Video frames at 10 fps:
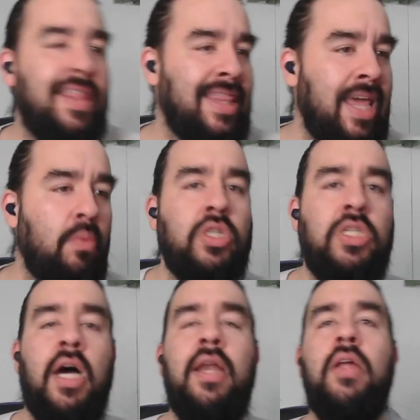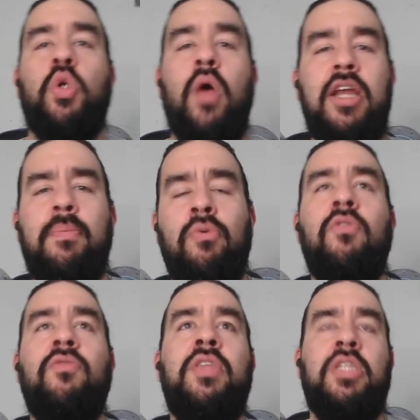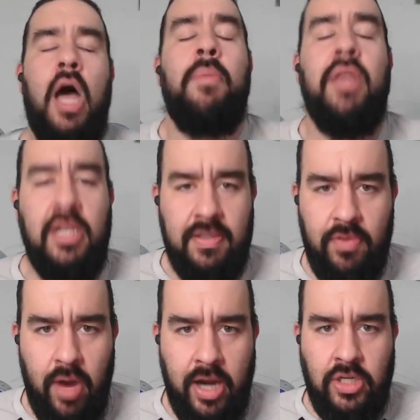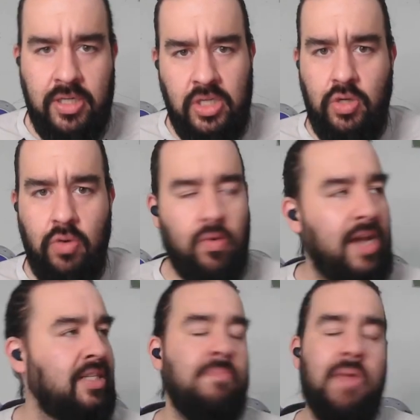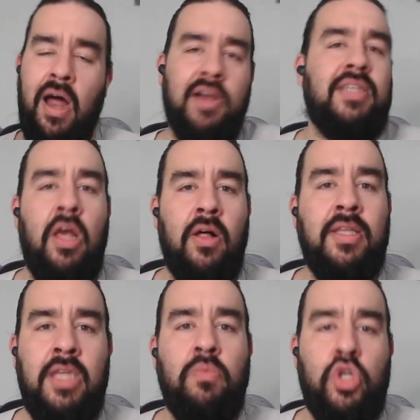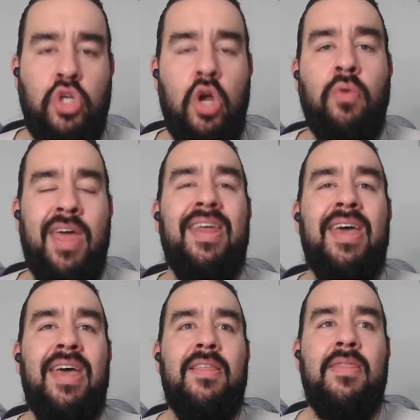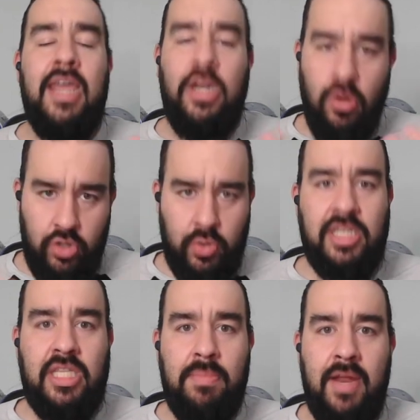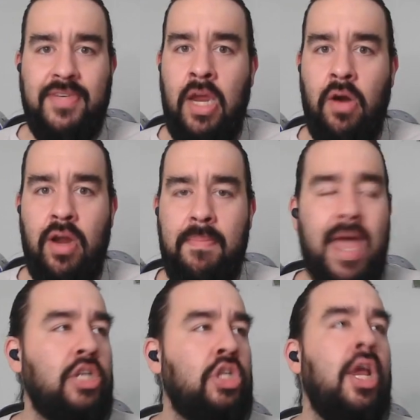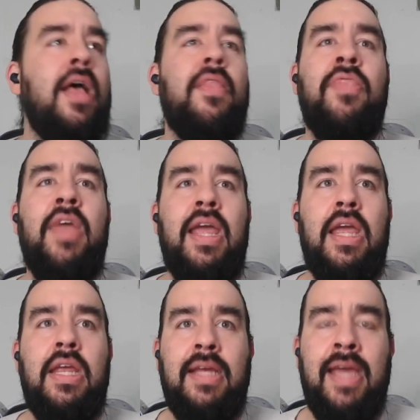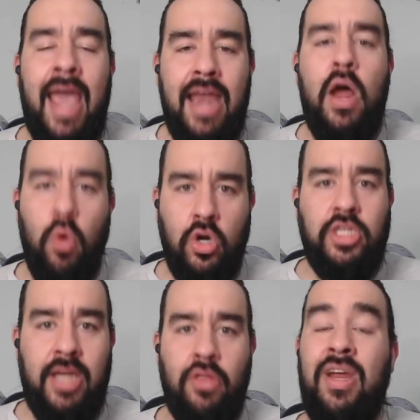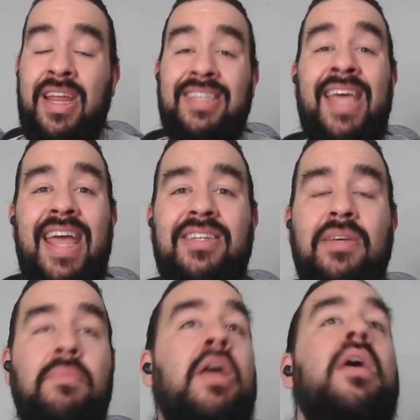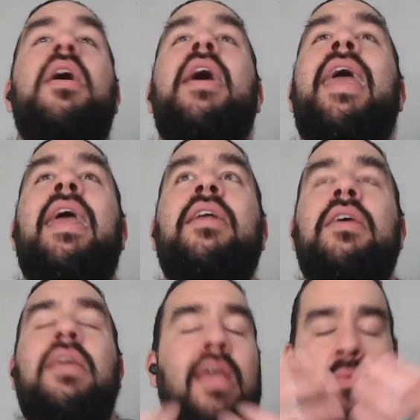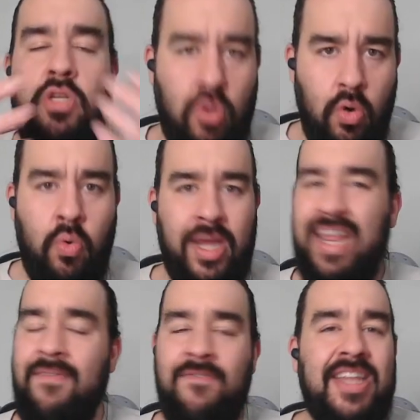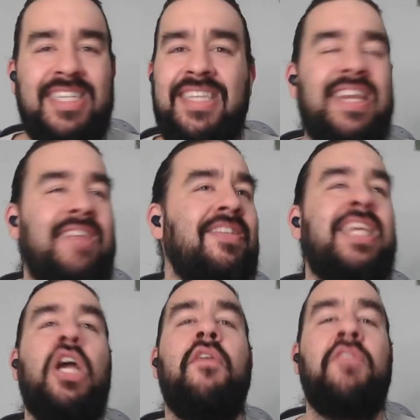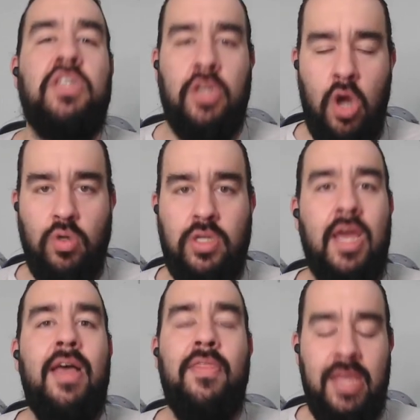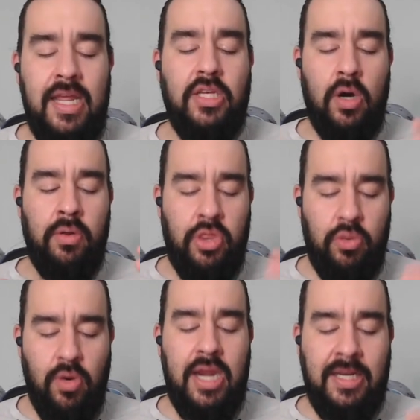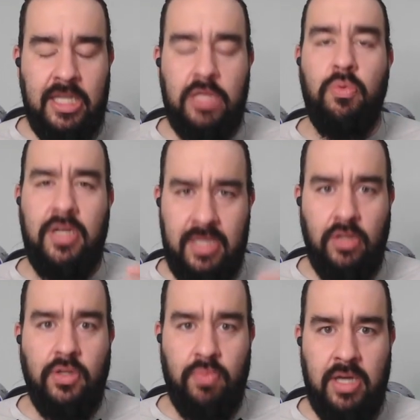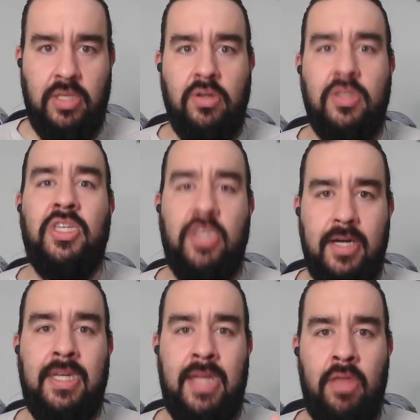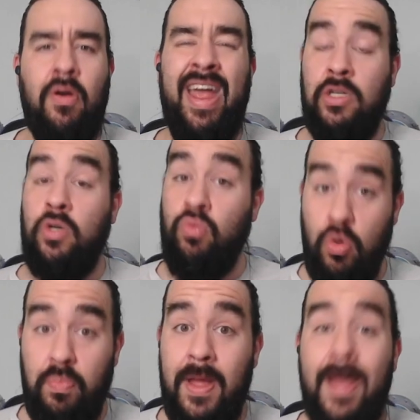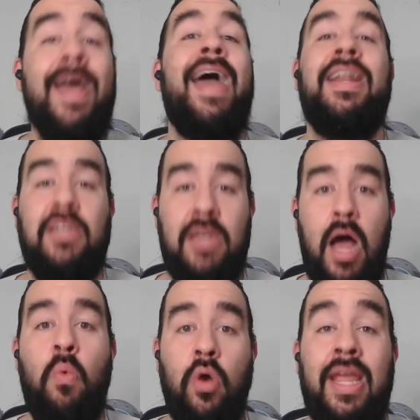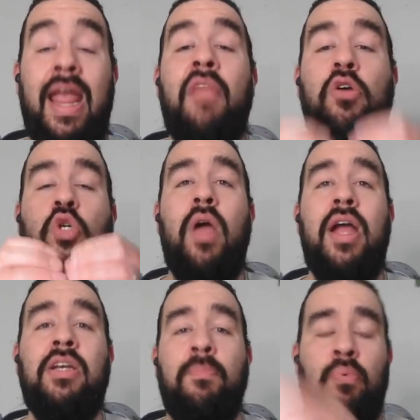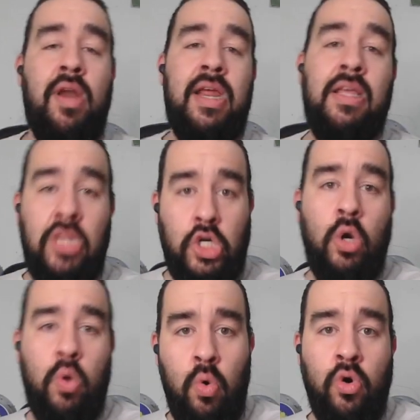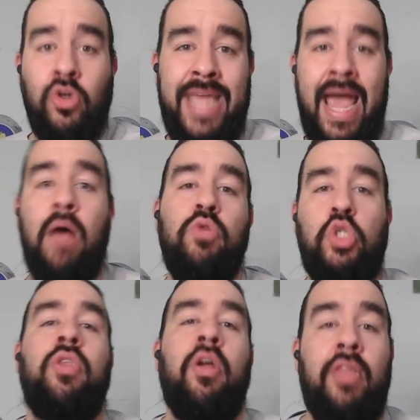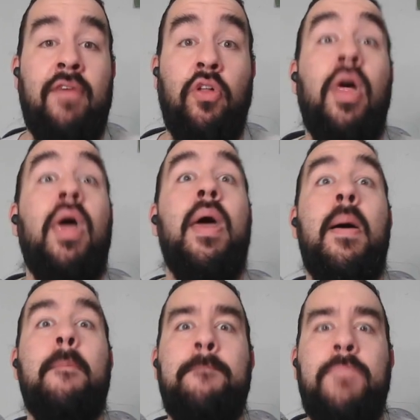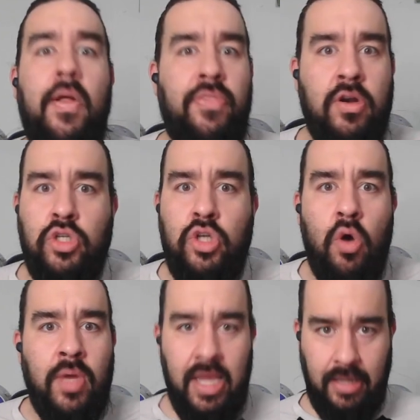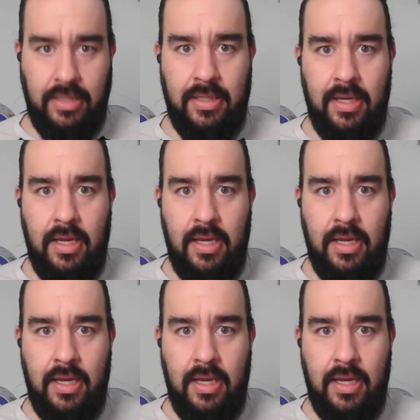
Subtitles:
they were done, trying to prove the dominance of the Righteous and Stu Grayson, but honestly all it did was show that they don't trust them enough to carry a match, they cannot work together in tandem, and it was so quick, Vincent didn't even take off his coat. These are three disparate singles wrestlers stuck together as a group, and it's not working, and they're trying to bring the Dark Order down to their level, but there's no heat.